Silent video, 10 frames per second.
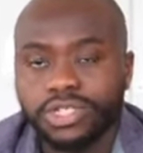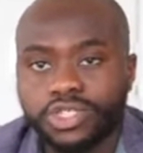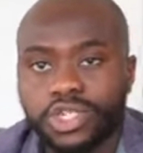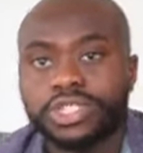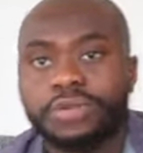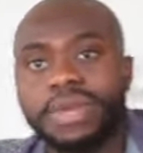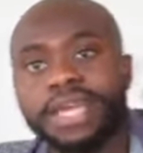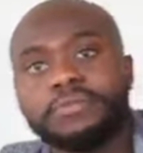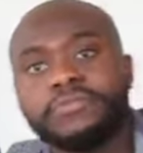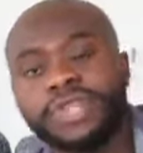just to
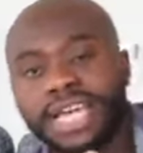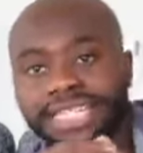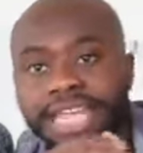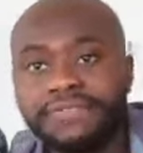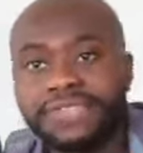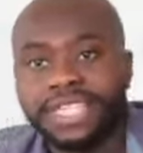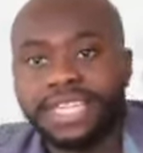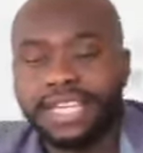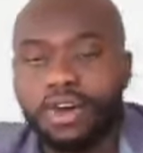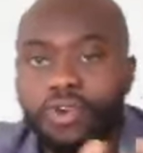make up for that
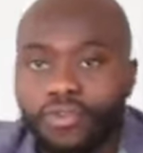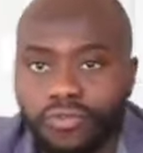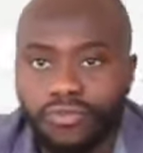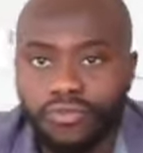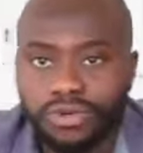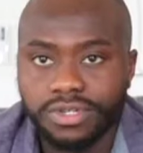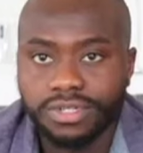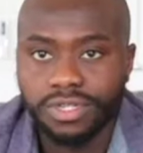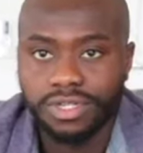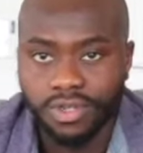deficit of
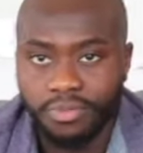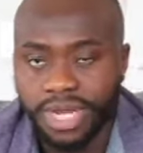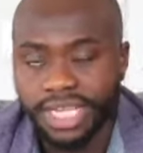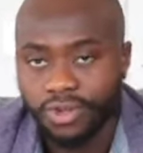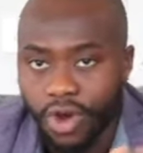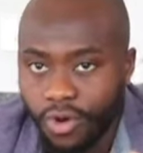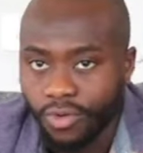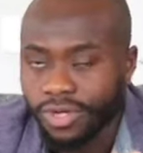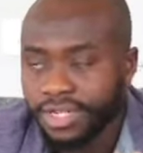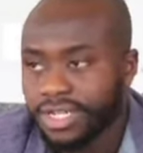the money you
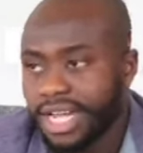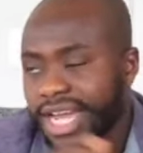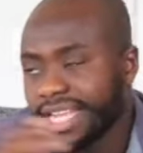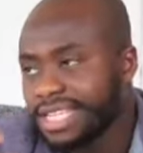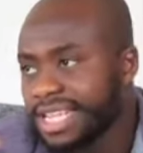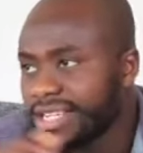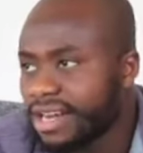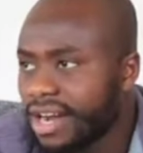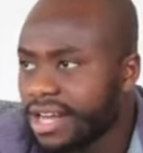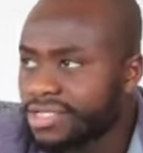owe. And he said,
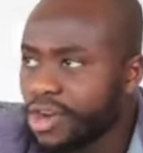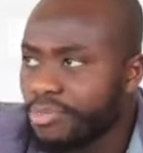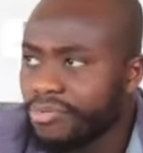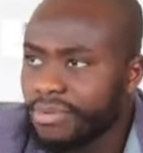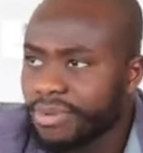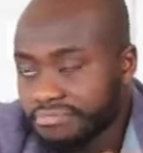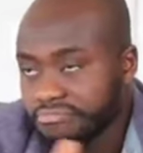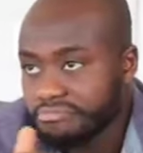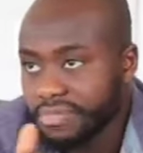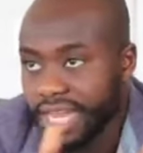oh, no problem.
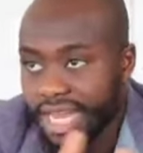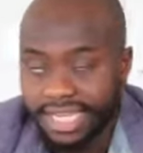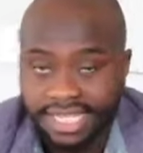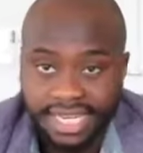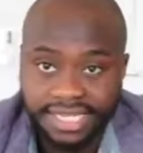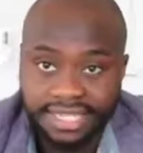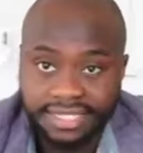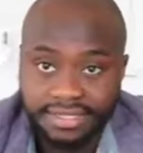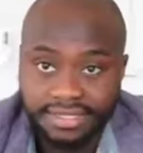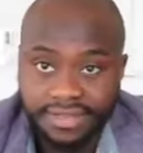And I said,
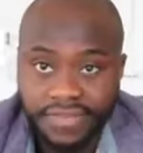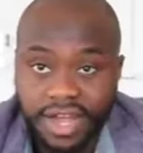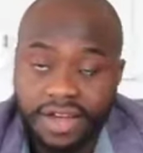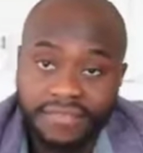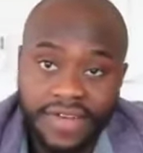listen, if you can't